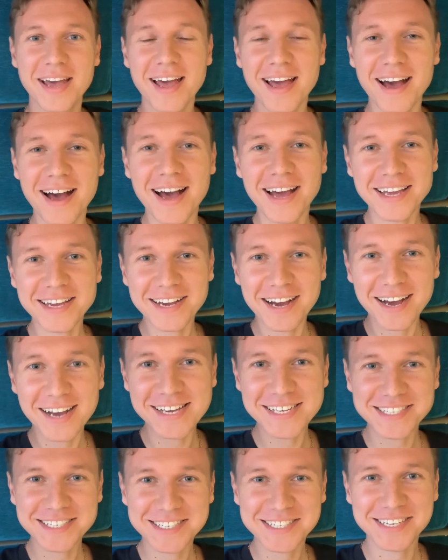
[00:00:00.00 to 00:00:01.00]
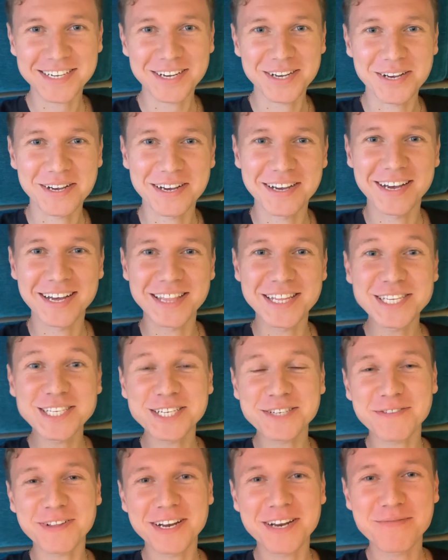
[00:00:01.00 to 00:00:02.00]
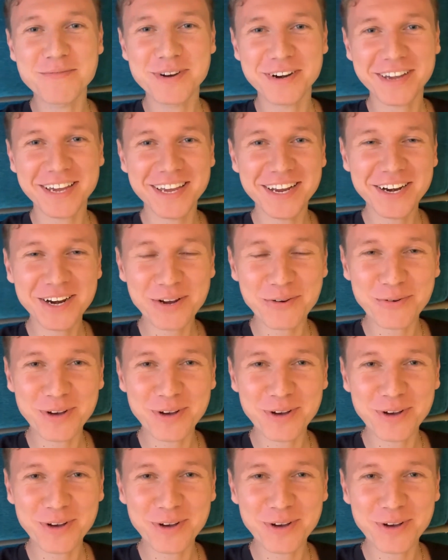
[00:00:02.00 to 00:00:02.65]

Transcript: Hi guys, this is Vladimirkiri.